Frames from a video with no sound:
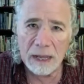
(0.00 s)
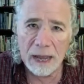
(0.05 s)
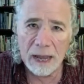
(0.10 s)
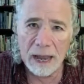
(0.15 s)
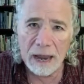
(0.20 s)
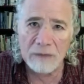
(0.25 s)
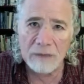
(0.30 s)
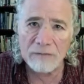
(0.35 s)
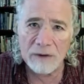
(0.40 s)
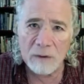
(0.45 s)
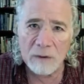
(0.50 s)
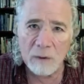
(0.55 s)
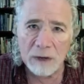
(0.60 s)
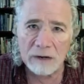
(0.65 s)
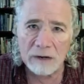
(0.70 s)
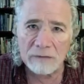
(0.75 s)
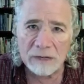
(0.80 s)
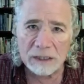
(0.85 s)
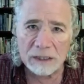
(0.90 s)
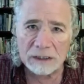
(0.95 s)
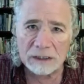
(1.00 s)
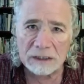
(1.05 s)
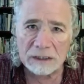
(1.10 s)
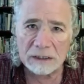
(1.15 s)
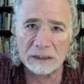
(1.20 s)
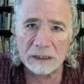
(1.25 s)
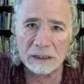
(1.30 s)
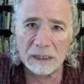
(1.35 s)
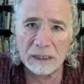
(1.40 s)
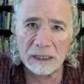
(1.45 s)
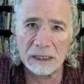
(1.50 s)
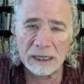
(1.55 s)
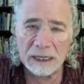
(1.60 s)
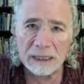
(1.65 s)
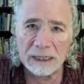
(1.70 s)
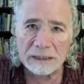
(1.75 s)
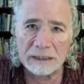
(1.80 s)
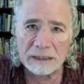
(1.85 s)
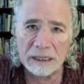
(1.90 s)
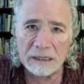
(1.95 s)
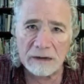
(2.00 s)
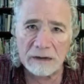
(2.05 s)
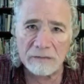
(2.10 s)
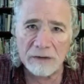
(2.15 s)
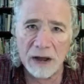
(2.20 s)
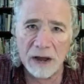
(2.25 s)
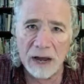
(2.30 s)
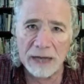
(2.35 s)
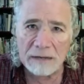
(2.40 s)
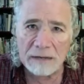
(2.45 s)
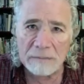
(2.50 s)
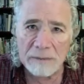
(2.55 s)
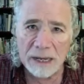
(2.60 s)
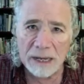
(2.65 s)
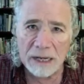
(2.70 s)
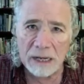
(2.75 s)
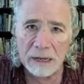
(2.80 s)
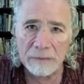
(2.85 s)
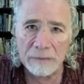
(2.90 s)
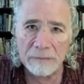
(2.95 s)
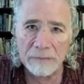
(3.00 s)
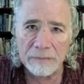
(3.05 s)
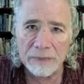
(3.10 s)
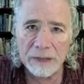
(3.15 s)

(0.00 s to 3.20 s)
Every one of us is a divine being